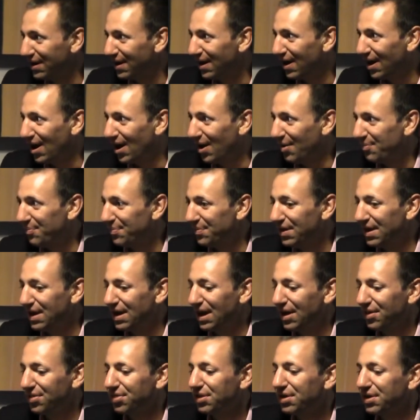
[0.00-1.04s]
Um,
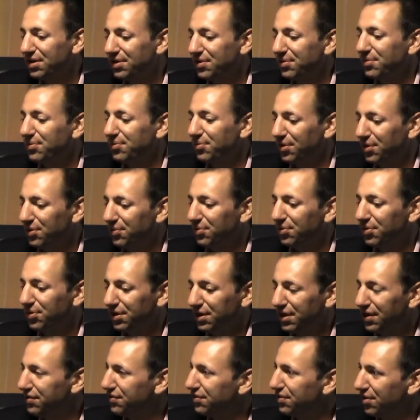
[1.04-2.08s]
and I think what
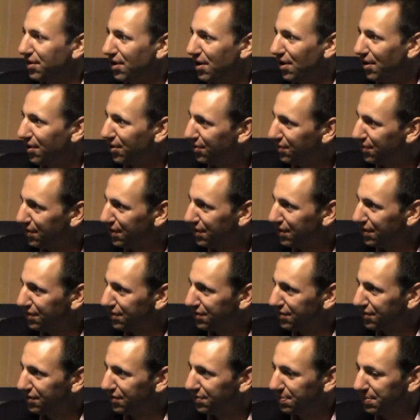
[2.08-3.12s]
really gets to the heart of it
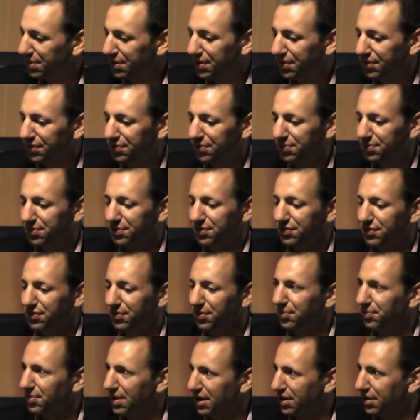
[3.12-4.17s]
is just because this was
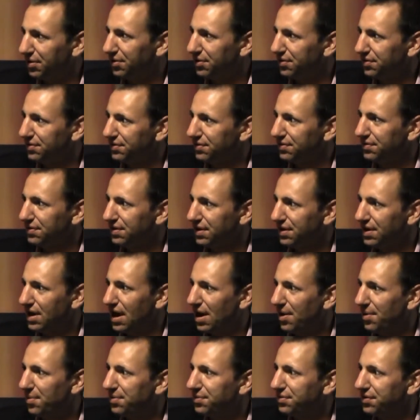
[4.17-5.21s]
so reckless and
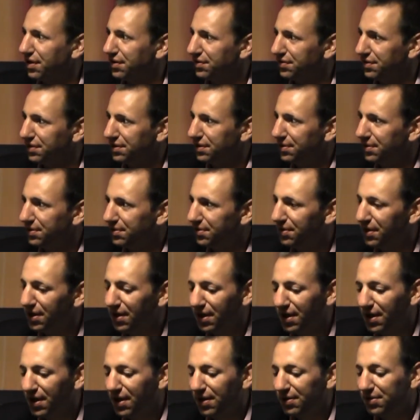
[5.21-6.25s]
how it was executed.
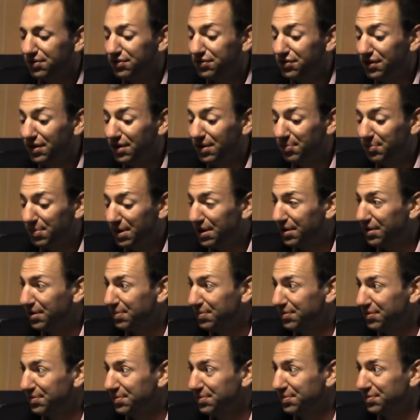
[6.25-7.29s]
The GM
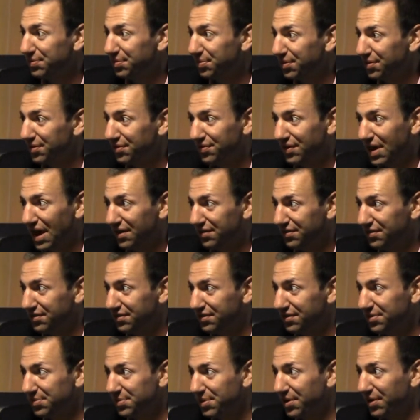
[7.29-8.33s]
bankruptcy was one of the
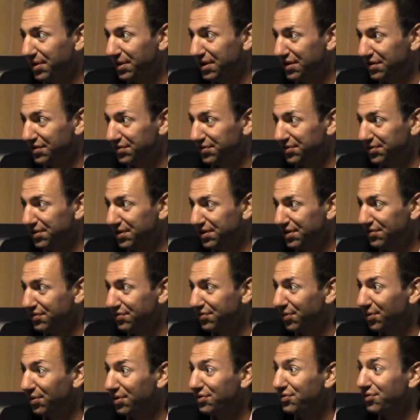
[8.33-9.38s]
fastest in American history, right.
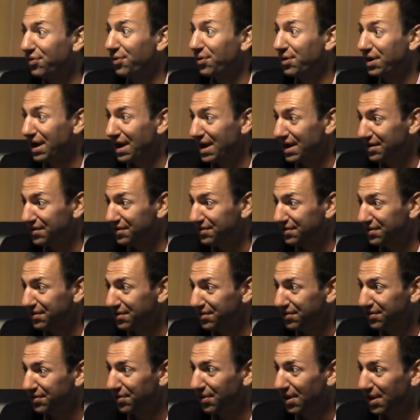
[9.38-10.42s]
44 days.
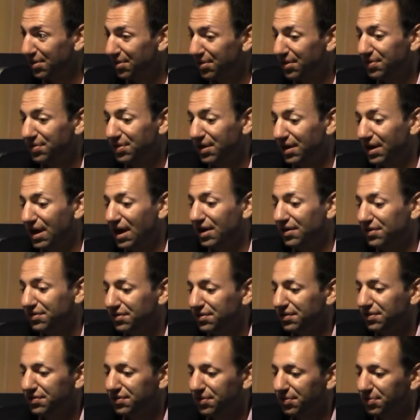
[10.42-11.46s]
So I think that
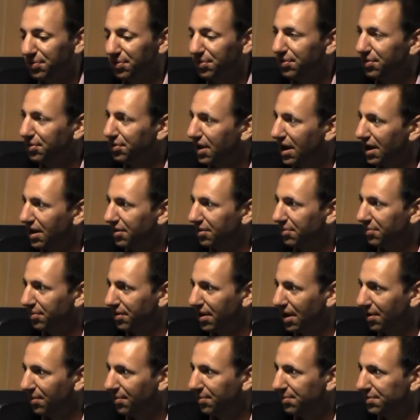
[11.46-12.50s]
honestly is a root a lot of the
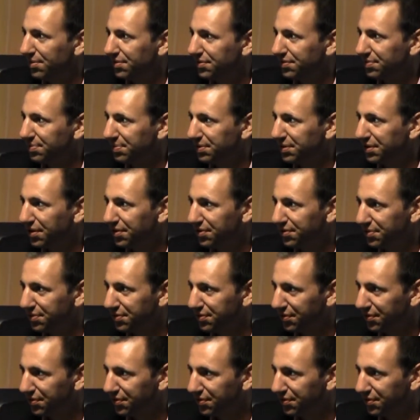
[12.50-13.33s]
problem is because it